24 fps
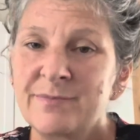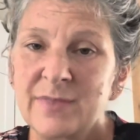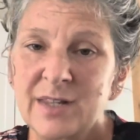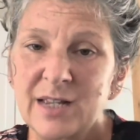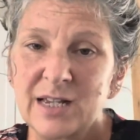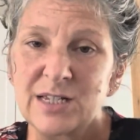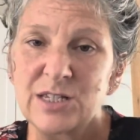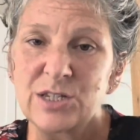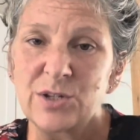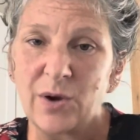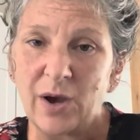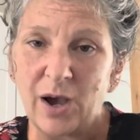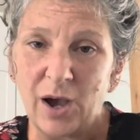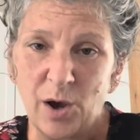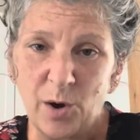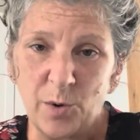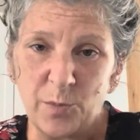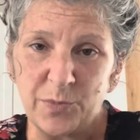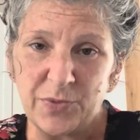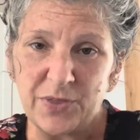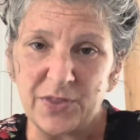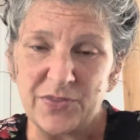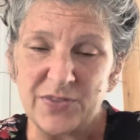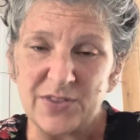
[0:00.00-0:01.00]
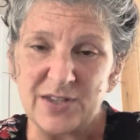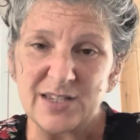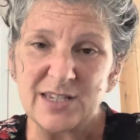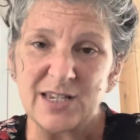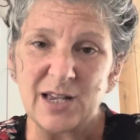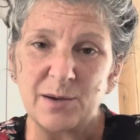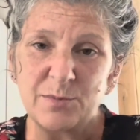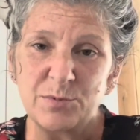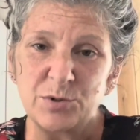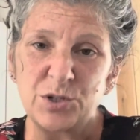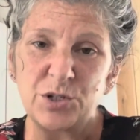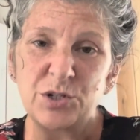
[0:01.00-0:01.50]
So I hope that this
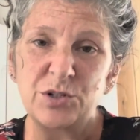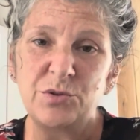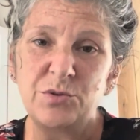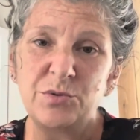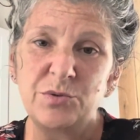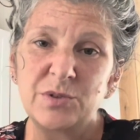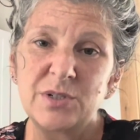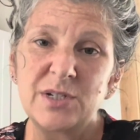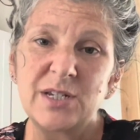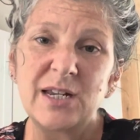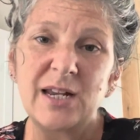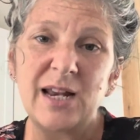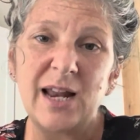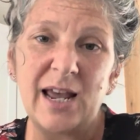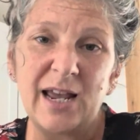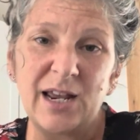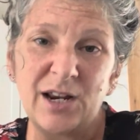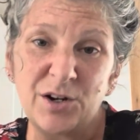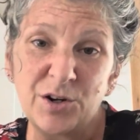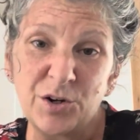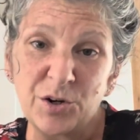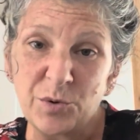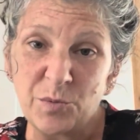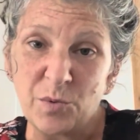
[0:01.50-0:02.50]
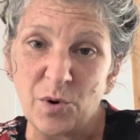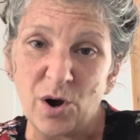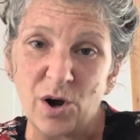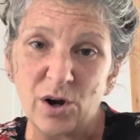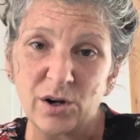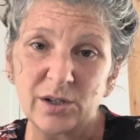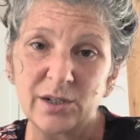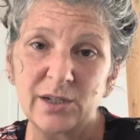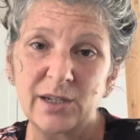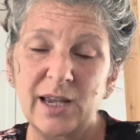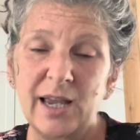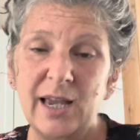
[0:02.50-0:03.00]
helps you today in your
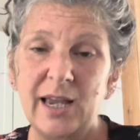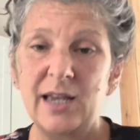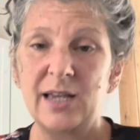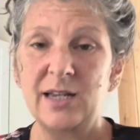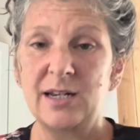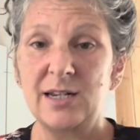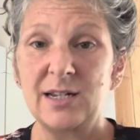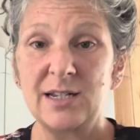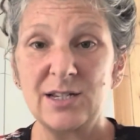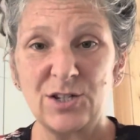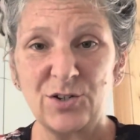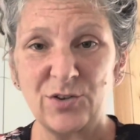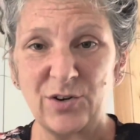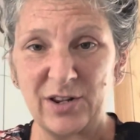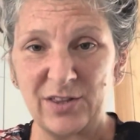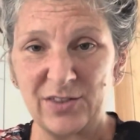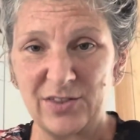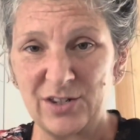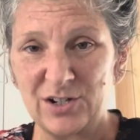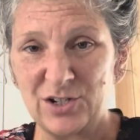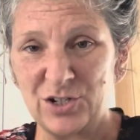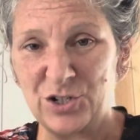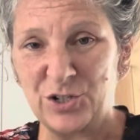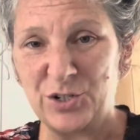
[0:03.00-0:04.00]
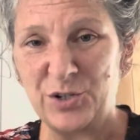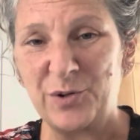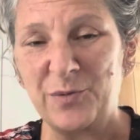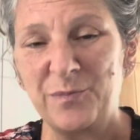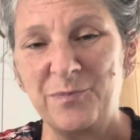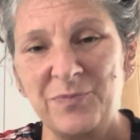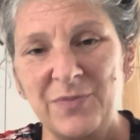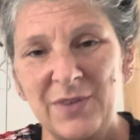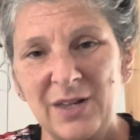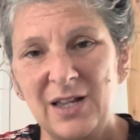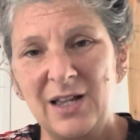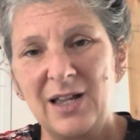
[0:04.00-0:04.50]
walk and it strengthens you.
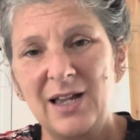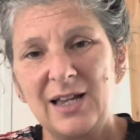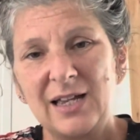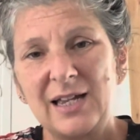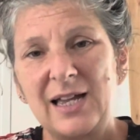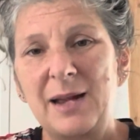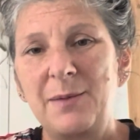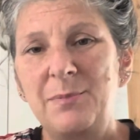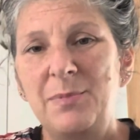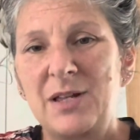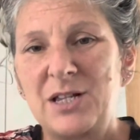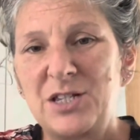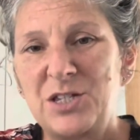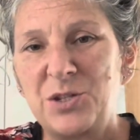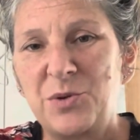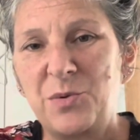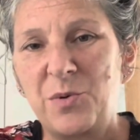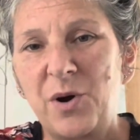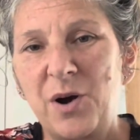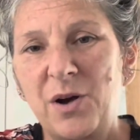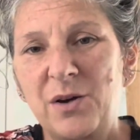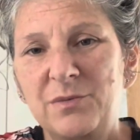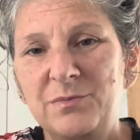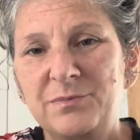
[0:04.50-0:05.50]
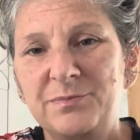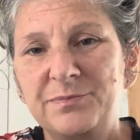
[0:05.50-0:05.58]
God bless you all.